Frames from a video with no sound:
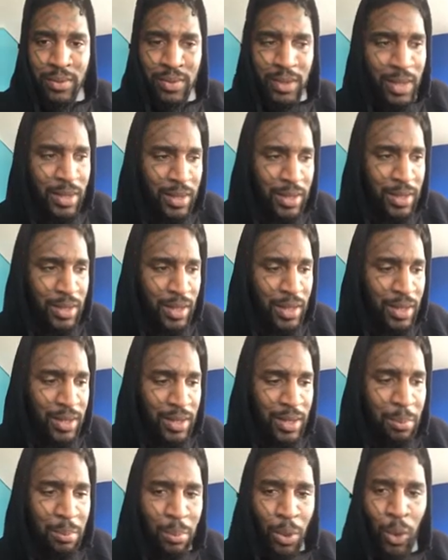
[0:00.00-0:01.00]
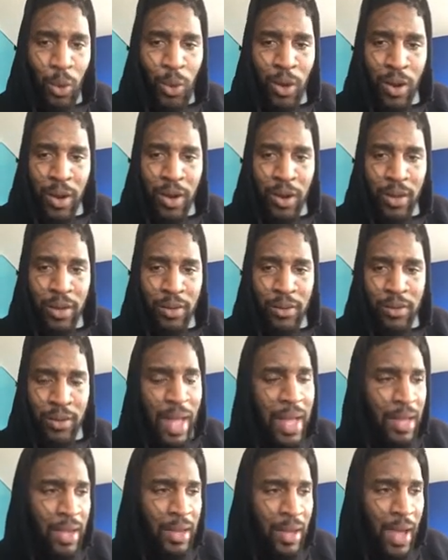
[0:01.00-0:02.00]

This nigga's a Moor. Like,